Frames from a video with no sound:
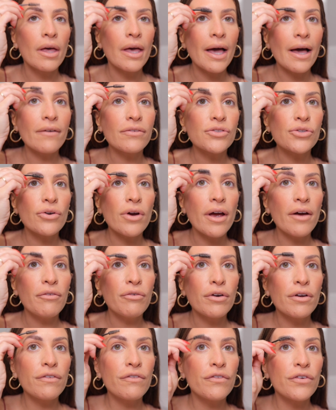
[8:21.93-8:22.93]
After
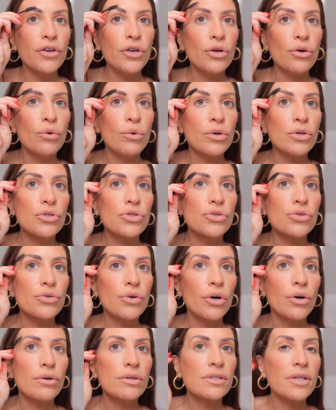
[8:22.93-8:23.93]
every few
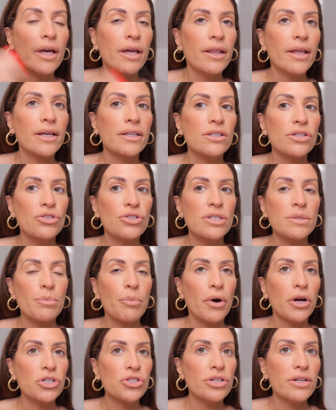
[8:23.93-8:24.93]
strokes, I like to just
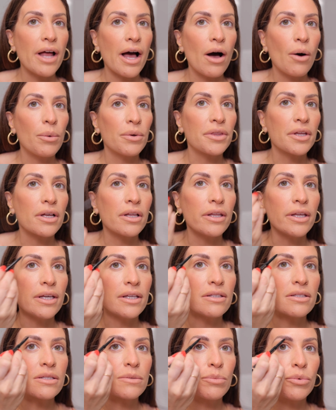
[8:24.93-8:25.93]
brush it out with a
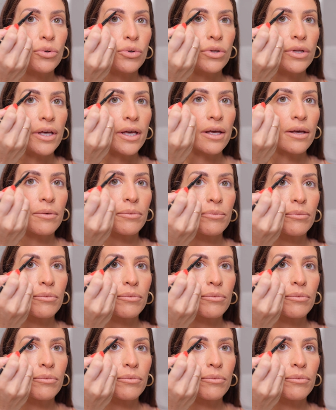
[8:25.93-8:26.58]
clean spoolie.